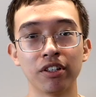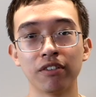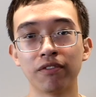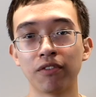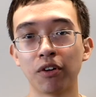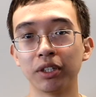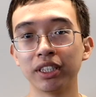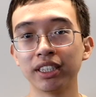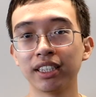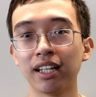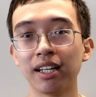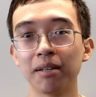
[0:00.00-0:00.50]

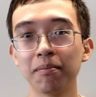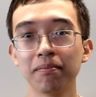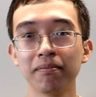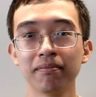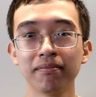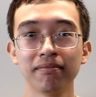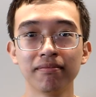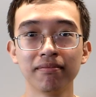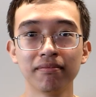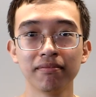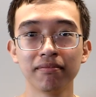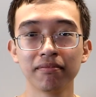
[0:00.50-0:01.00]
first time.
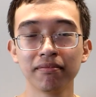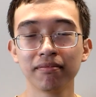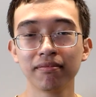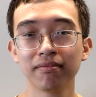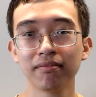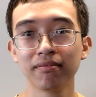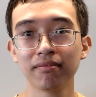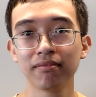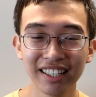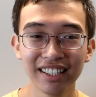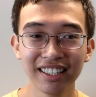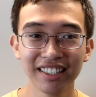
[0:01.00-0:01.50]

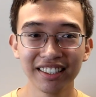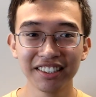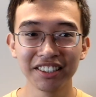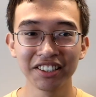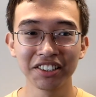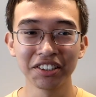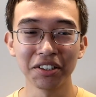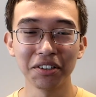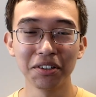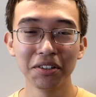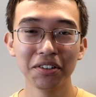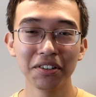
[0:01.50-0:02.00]

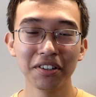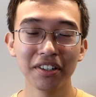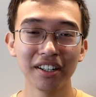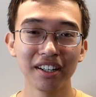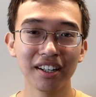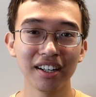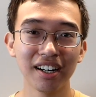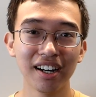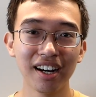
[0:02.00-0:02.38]
So